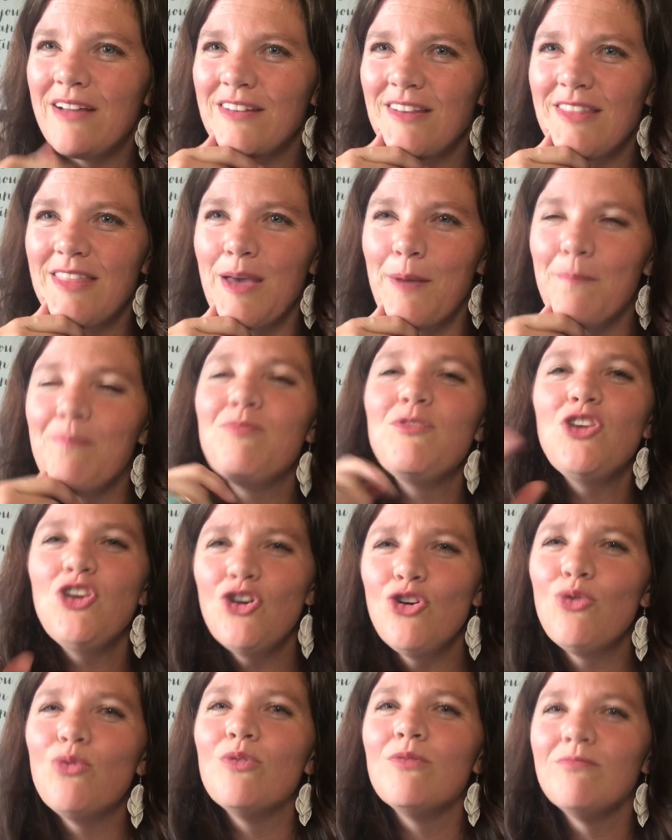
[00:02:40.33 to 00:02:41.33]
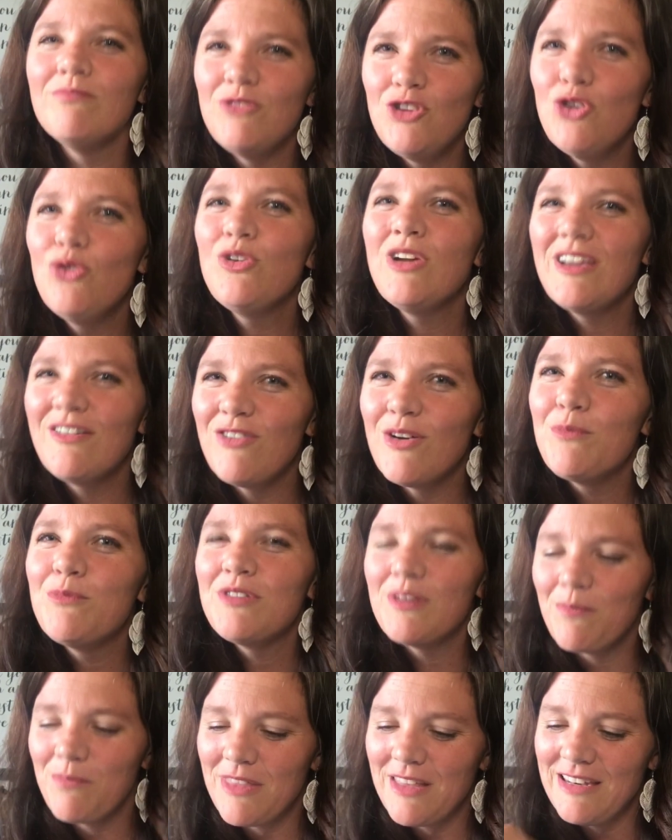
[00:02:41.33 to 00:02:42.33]
to them. You give them
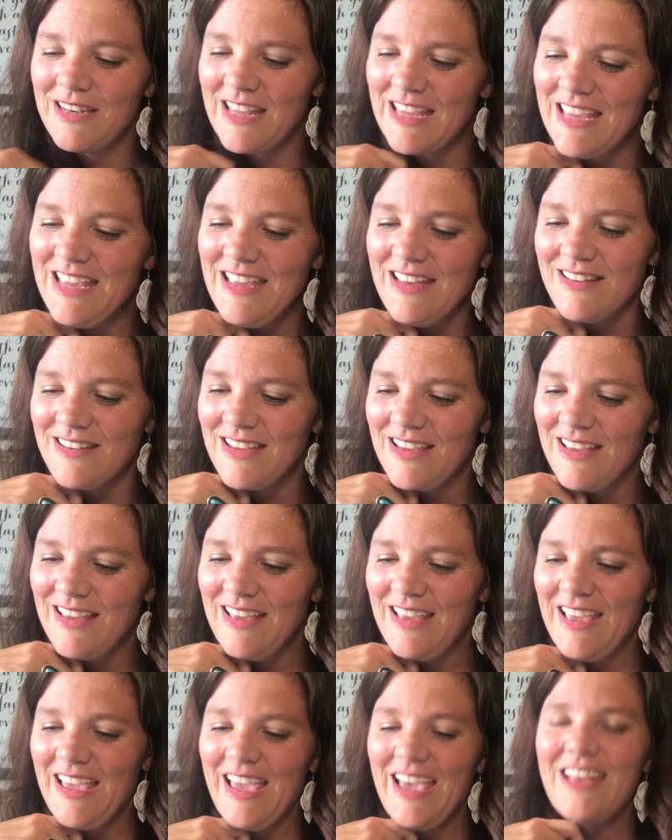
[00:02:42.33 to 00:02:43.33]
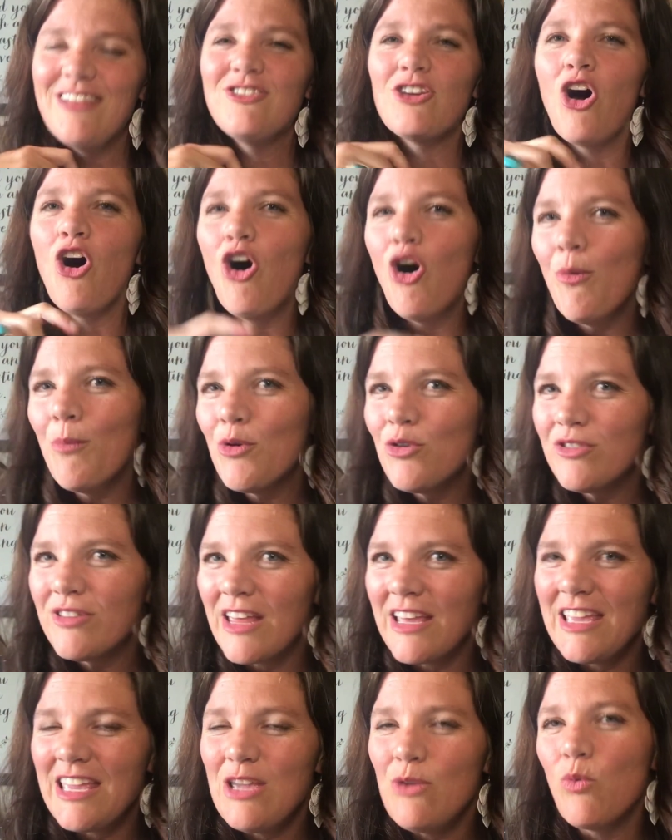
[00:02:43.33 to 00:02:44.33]
something to eat. It's almost
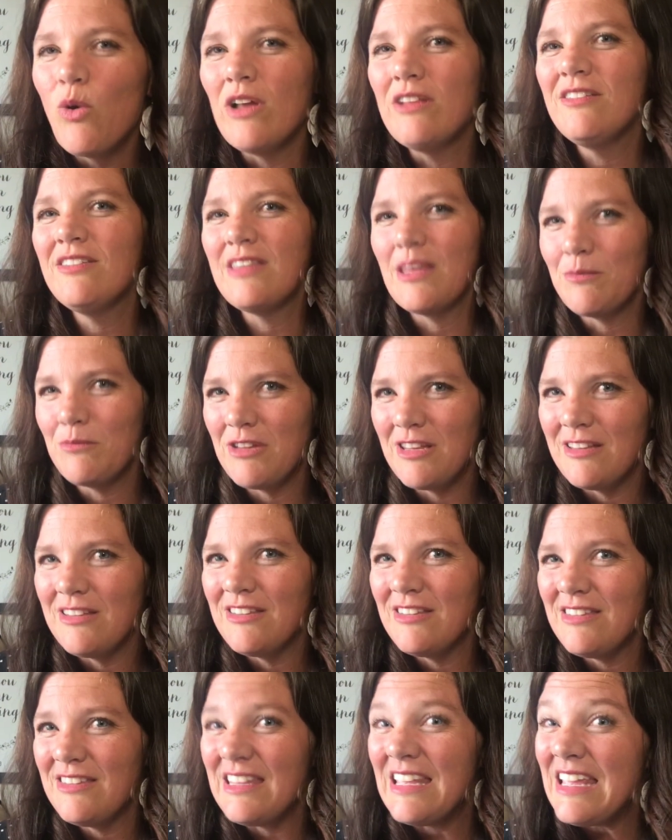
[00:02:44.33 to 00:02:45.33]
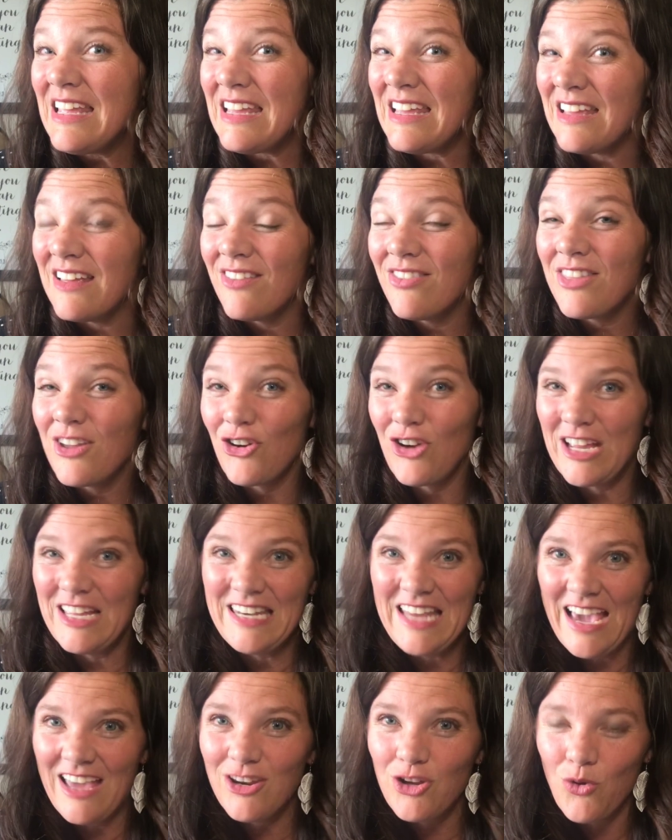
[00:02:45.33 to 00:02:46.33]
like he wants them to see their
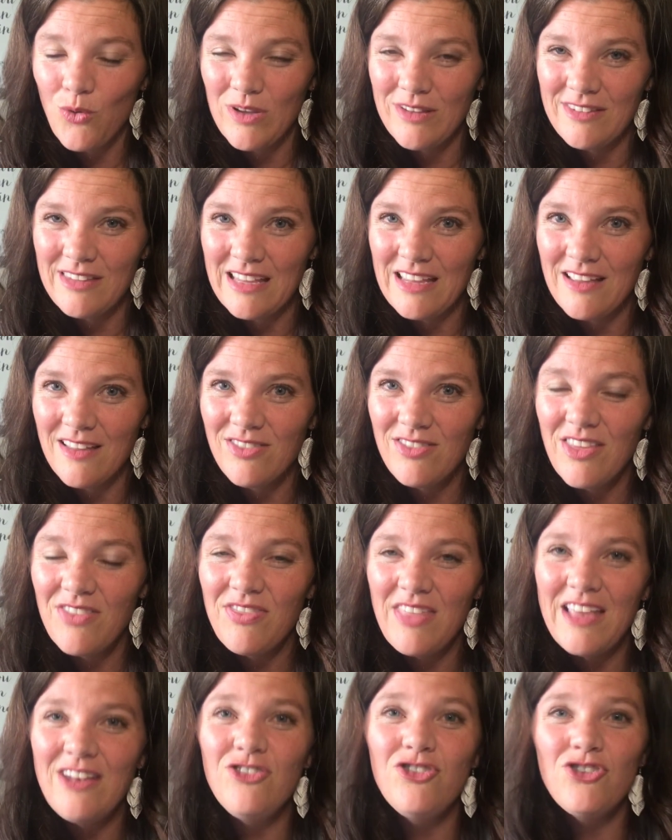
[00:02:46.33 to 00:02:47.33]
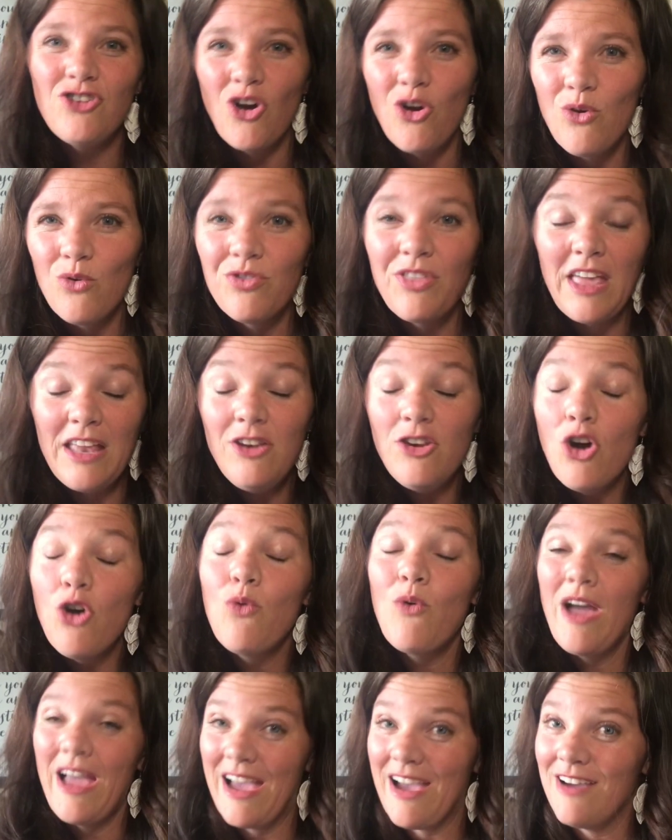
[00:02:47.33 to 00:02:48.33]
inadequacy, that they
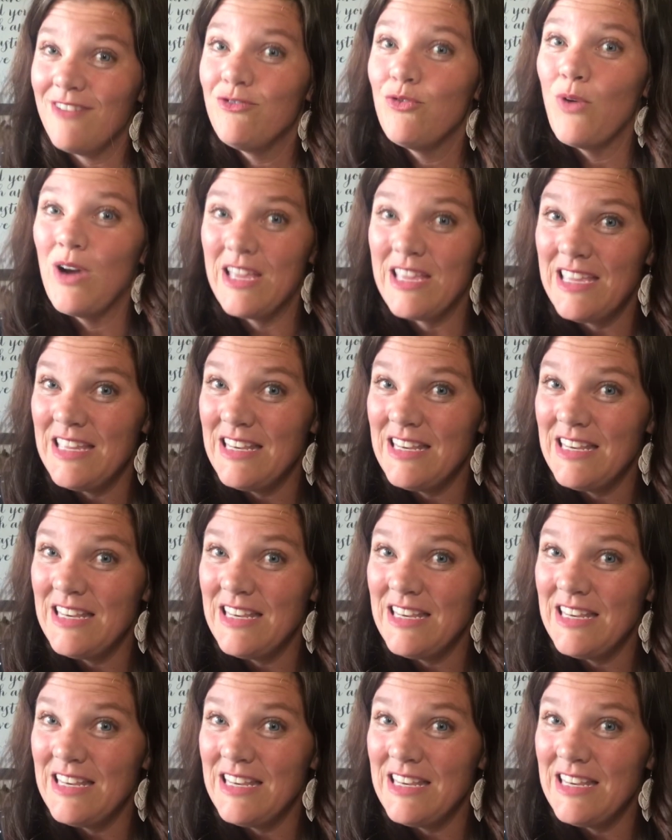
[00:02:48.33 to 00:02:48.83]
don't have what he